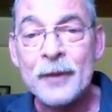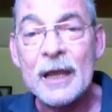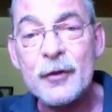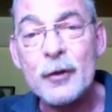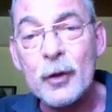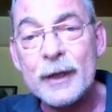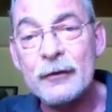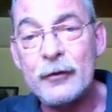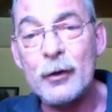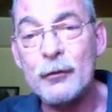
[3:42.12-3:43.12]
If you look
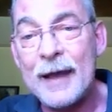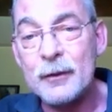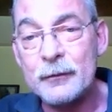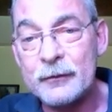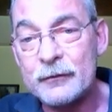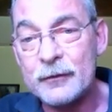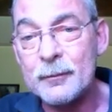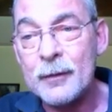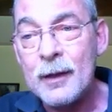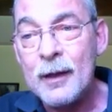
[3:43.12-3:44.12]
into your value system,
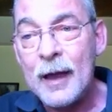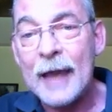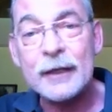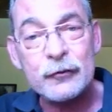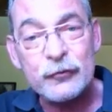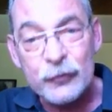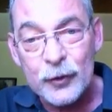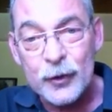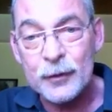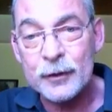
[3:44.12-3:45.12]
I can
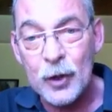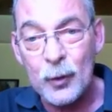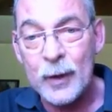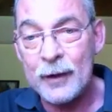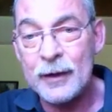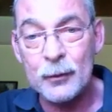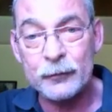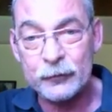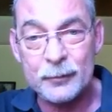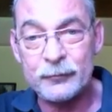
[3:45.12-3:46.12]
assure you that nowhere in your
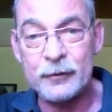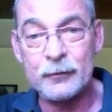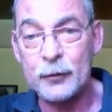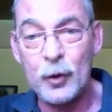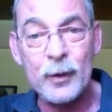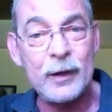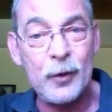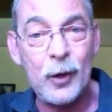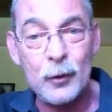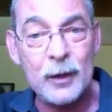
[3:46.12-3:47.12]
scriptures or nowhere in
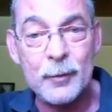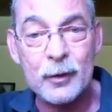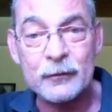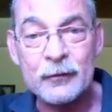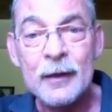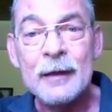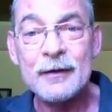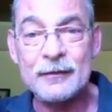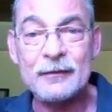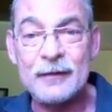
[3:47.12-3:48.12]
your holy books
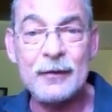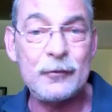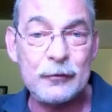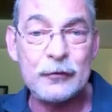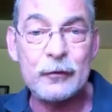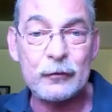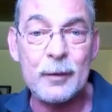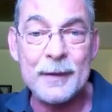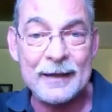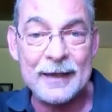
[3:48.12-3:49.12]
does it say that you should
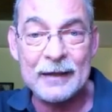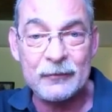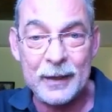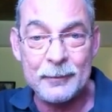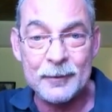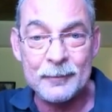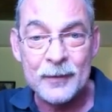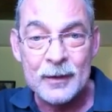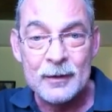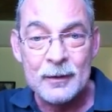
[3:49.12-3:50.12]
discriminate against people.
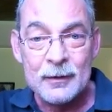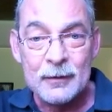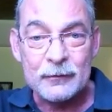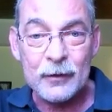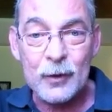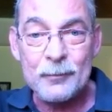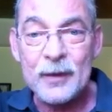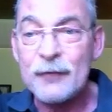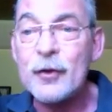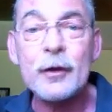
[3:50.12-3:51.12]
So
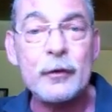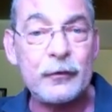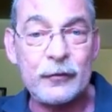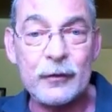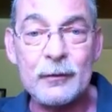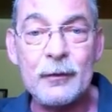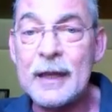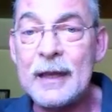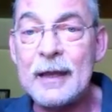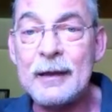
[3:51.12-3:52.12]
if you're a Christian,
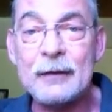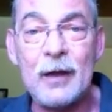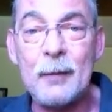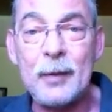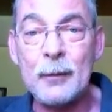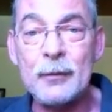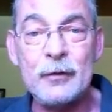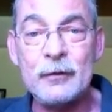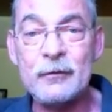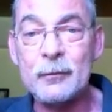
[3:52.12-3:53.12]
the example I would
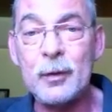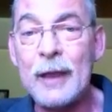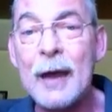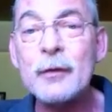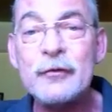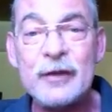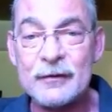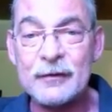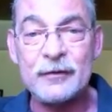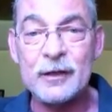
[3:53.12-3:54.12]
use is, well, how would
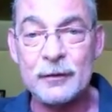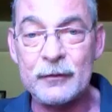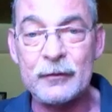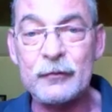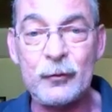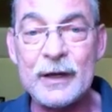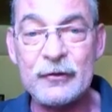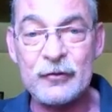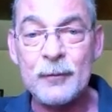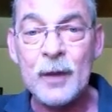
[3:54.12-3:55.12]
Jesus deal with a
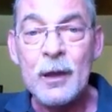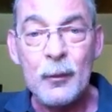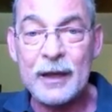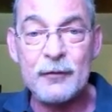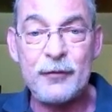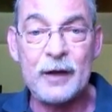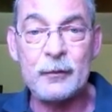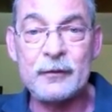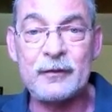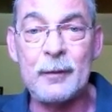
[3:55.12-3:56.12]
situation when confronted
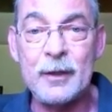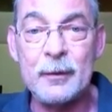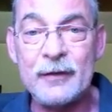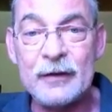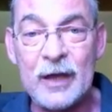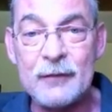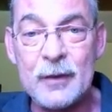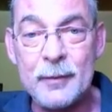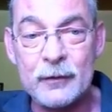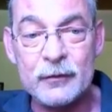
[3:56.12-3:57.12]
with somebody who was HIV
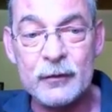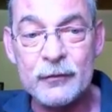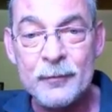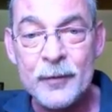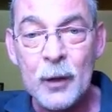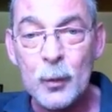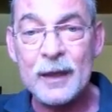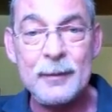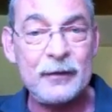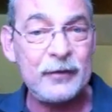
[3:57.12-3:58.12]
positive? Would
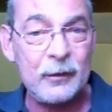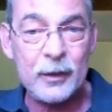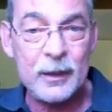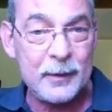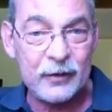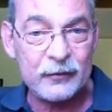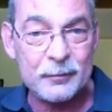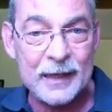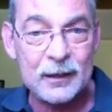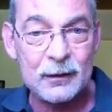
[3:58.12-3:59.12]
he be
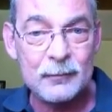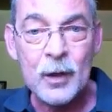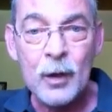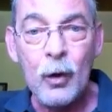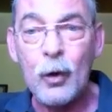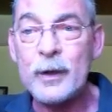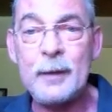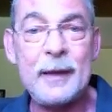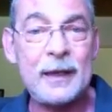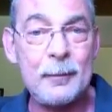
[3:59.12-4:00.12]
judgmental, or would he be